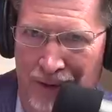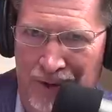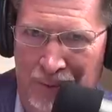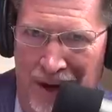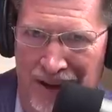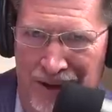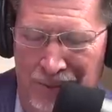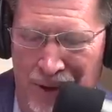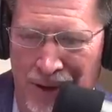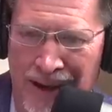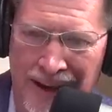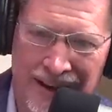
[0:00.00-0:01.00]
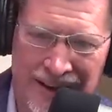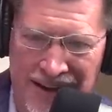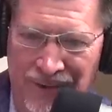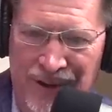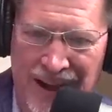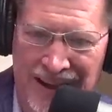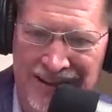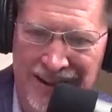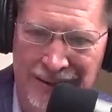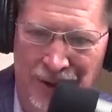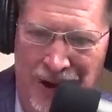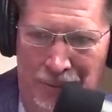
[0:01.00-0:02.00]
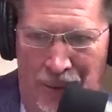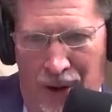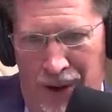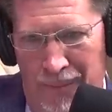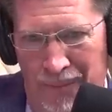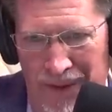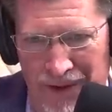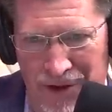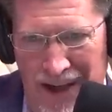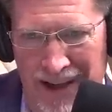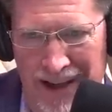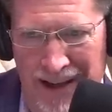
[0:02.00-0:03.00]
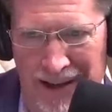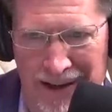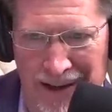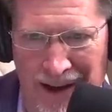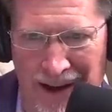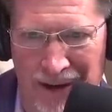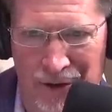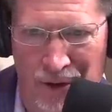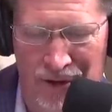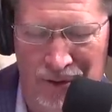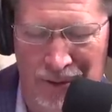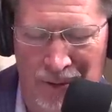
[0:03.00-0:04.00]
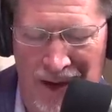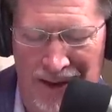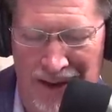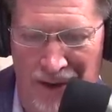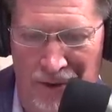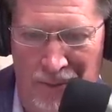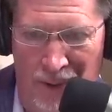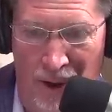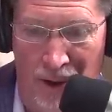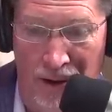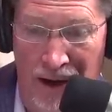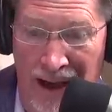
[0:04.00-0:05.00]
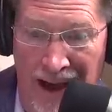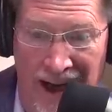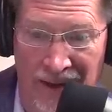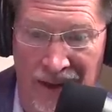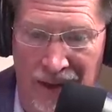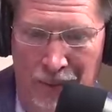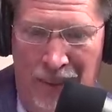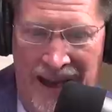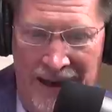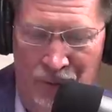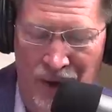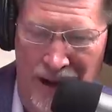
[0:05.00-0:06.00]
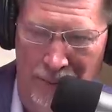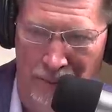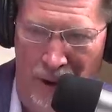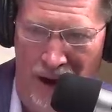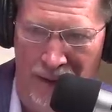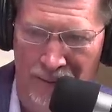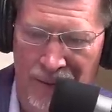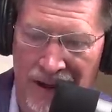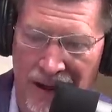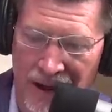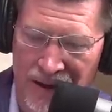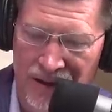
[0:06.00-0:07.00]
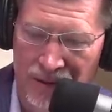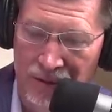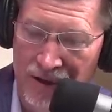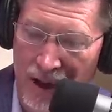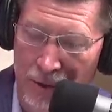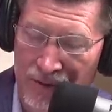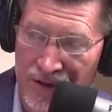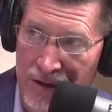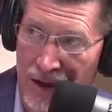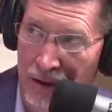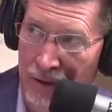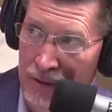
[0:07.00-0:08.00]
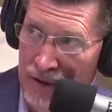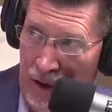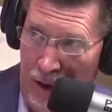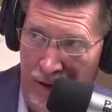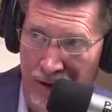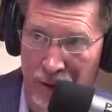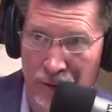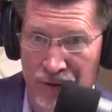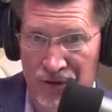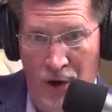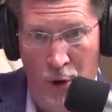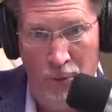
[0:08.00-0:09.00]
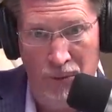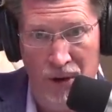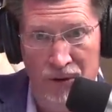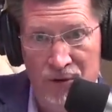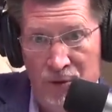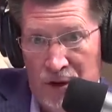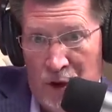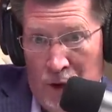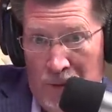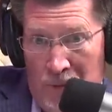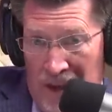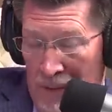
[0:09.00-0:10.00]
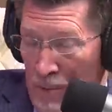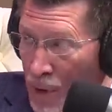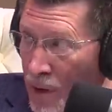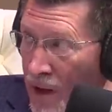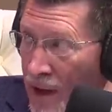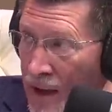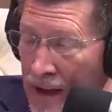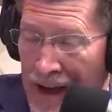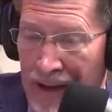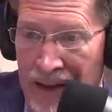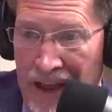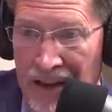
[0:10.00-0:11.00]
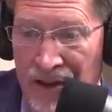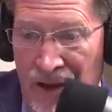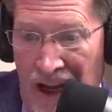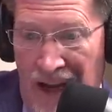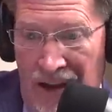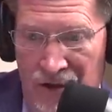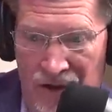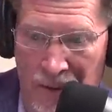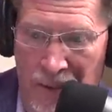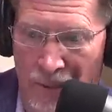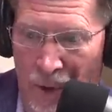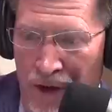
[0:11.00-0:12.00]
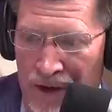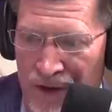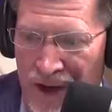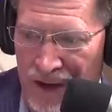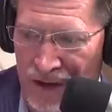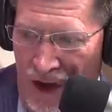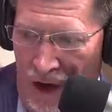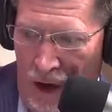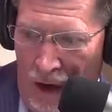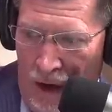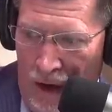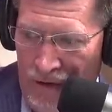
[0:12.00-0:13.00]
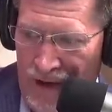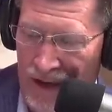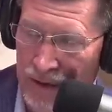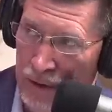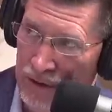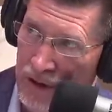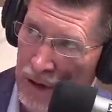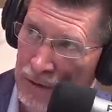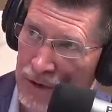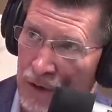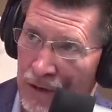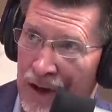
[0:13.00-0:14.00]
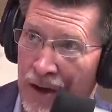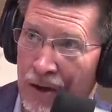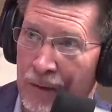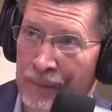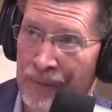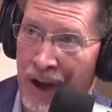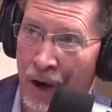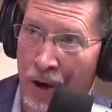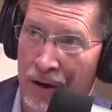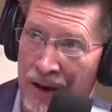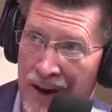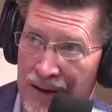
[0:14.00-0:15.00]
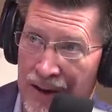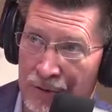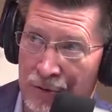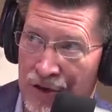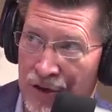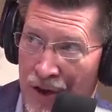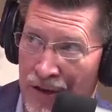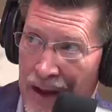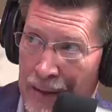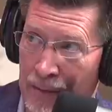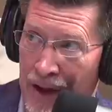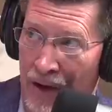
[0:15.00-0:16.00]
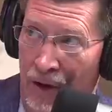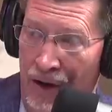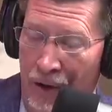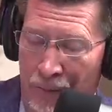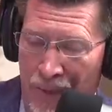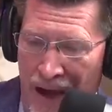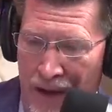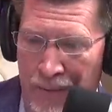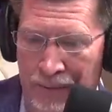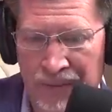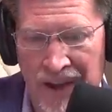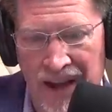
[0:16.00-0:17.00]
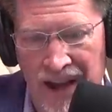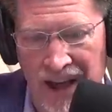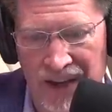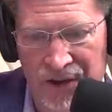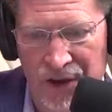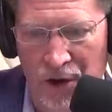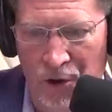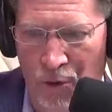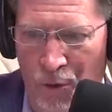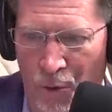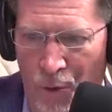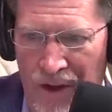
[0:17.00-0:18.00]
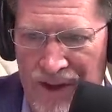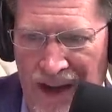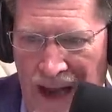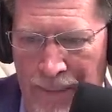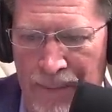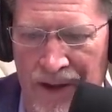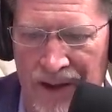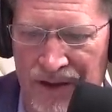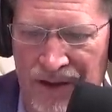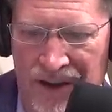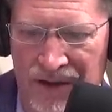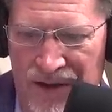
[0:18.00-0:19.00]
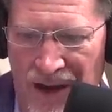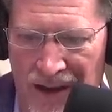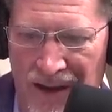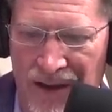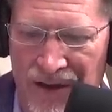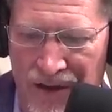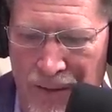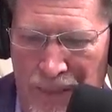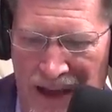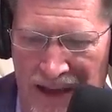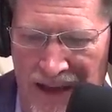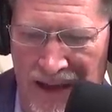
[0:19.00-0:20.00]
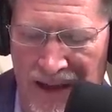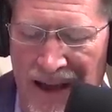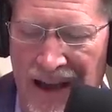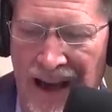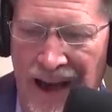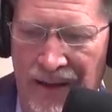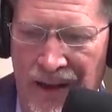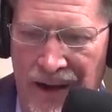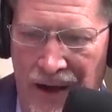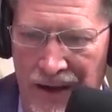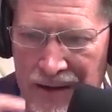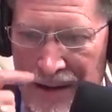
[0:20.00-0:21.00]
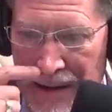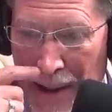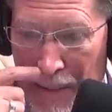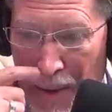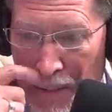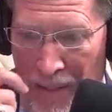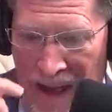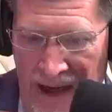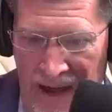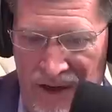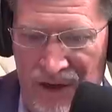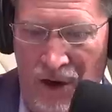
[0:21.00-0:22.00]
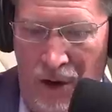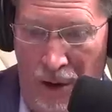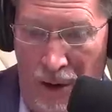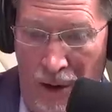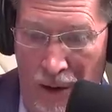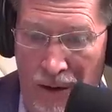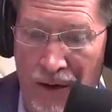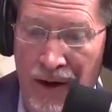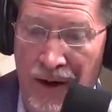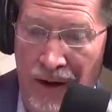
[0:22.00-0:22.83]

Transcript: irresponsible because FDIC will get part Janet Yellen and Treasury will get the other part, and then the bank will get bought because there's loans in there. There's car loans, home loans with good people and things. And JP Morgan says, I'll take those loans over here, I'll collect the interest on them, and I'll help you out. And so what is happening is a consolidation of banking, and then unstable banks are